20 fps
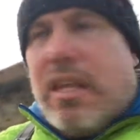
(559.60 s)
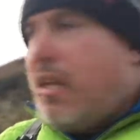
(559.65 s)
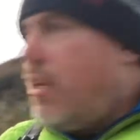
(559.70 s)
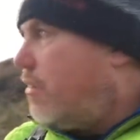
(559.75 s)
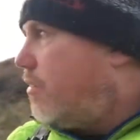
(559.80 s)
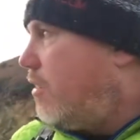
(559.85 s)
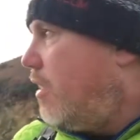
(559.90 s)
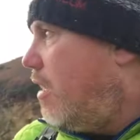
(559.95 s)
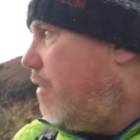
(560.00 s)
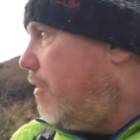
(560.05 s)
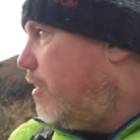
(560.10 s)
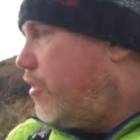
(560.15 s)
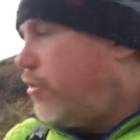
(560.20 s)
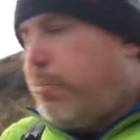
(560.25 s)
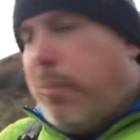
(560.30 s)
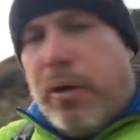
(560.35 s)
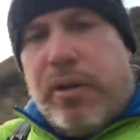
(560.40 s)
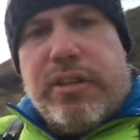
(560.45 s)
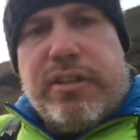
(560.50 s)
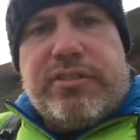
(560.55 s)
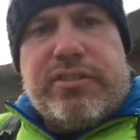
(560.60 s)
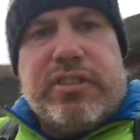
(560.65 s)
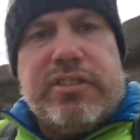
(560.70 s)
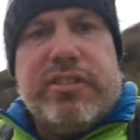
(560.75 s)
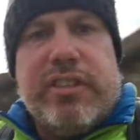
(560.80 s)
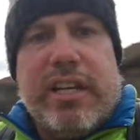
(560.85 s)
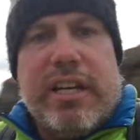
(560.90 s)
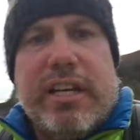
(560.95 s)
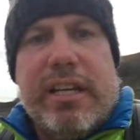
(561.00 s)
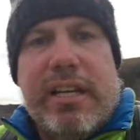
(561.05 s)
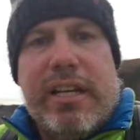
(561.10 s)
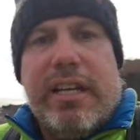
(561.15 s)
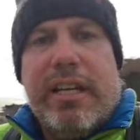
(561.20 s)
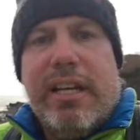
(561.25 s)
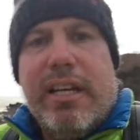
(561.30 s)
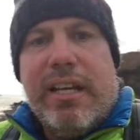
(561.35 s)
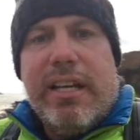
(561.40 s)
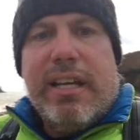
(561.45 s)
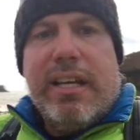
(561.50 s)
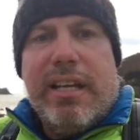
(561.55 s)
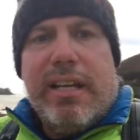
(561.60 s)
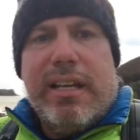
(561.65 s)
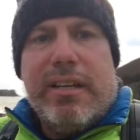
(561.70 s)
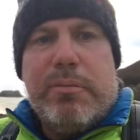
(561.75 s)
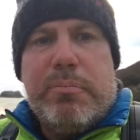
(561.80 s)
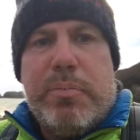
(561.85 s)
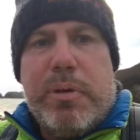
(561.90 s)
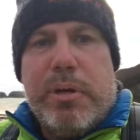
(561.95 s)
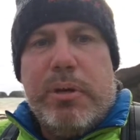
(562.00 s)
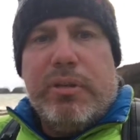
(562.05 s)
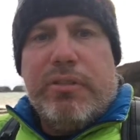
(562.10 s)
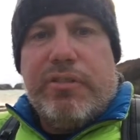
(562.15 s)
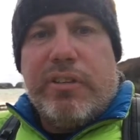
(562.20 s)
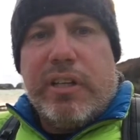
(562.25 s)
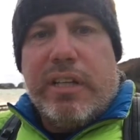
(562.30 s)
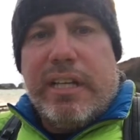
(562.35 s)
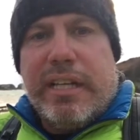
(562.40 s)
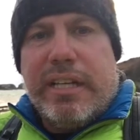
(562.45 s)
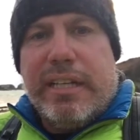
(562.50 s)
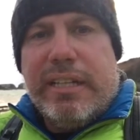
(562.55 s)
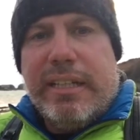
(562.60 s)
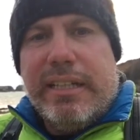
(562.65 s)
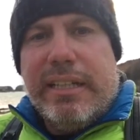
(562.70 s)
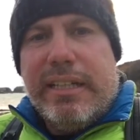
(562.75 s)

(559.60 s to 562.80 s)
It's a lovely spot this, isn't it? Beautiful here.